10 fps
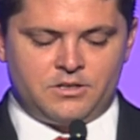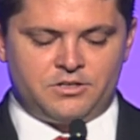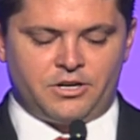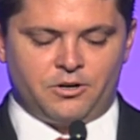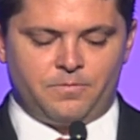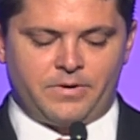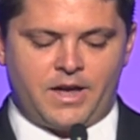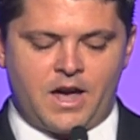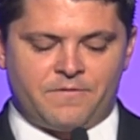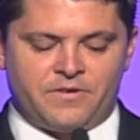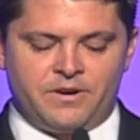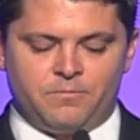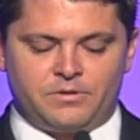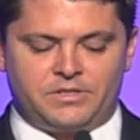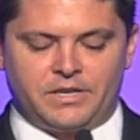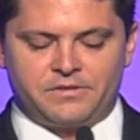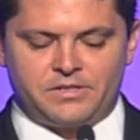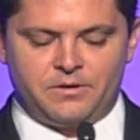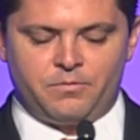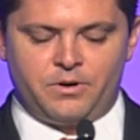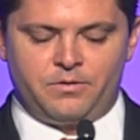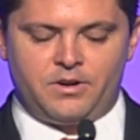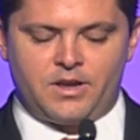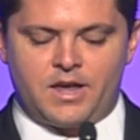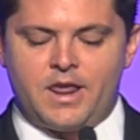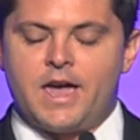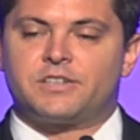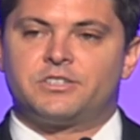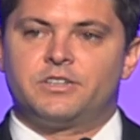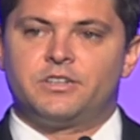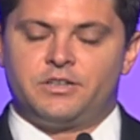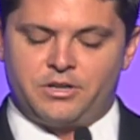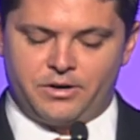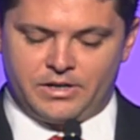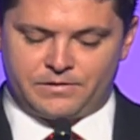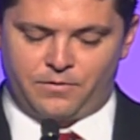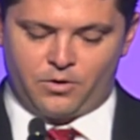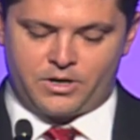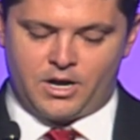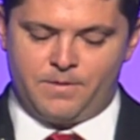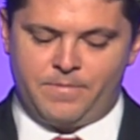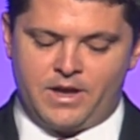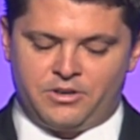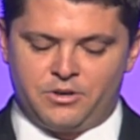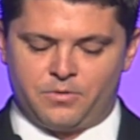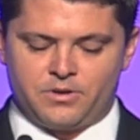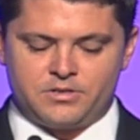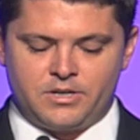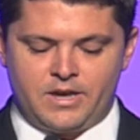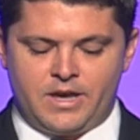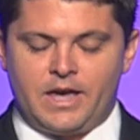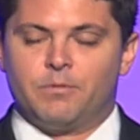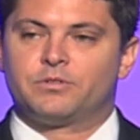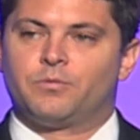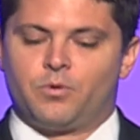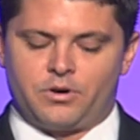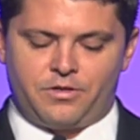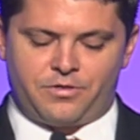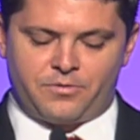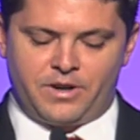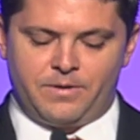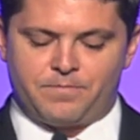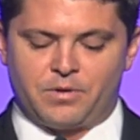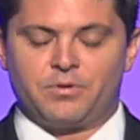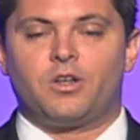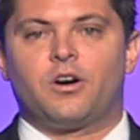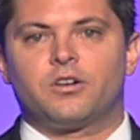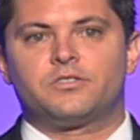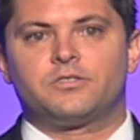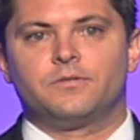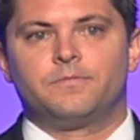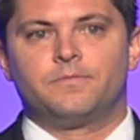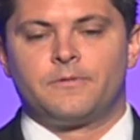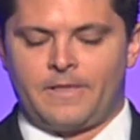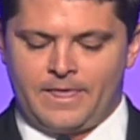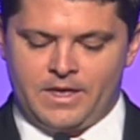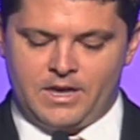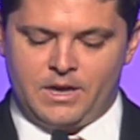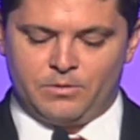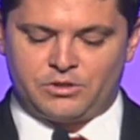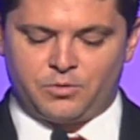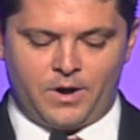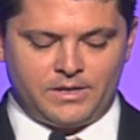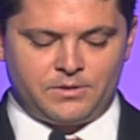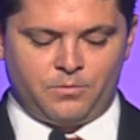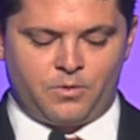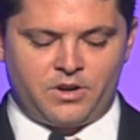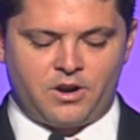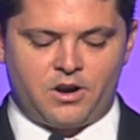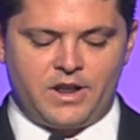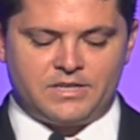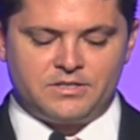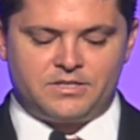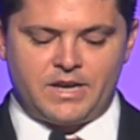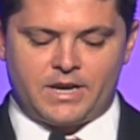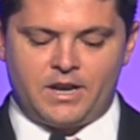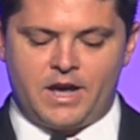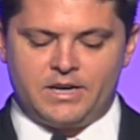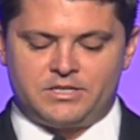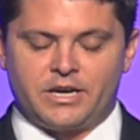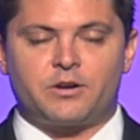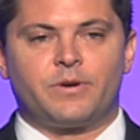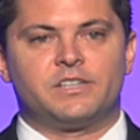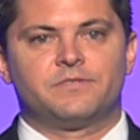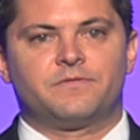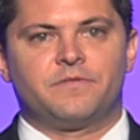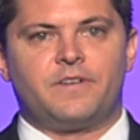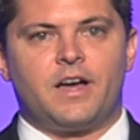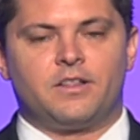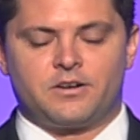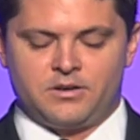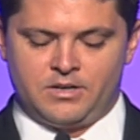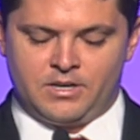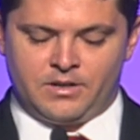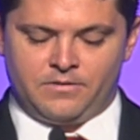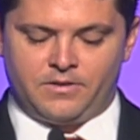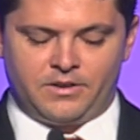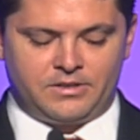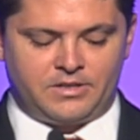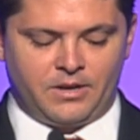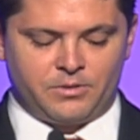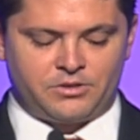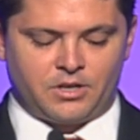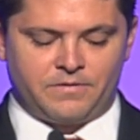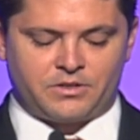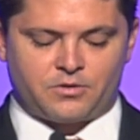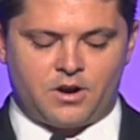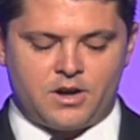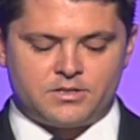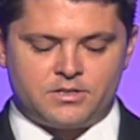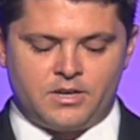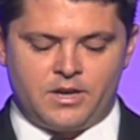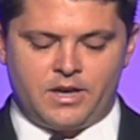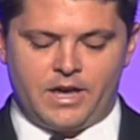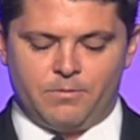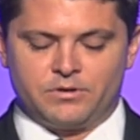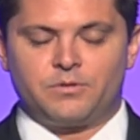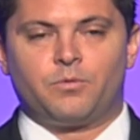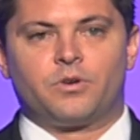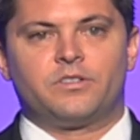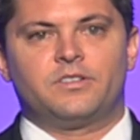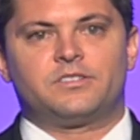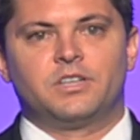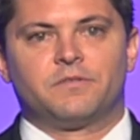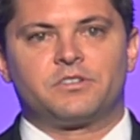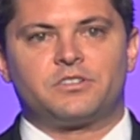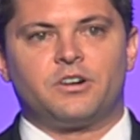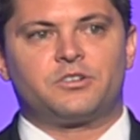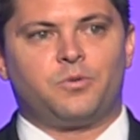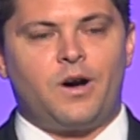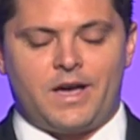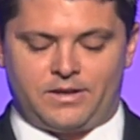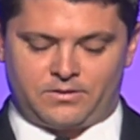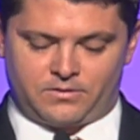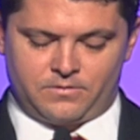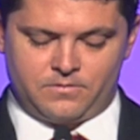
General McCaffrey was seriously wounded in action during his four combat tours and was awarded three Purple Hearts. He was twice awarded our nation's second highest decoration for valor, the Distinguished Service Cross, and was awarded the Silver Star twice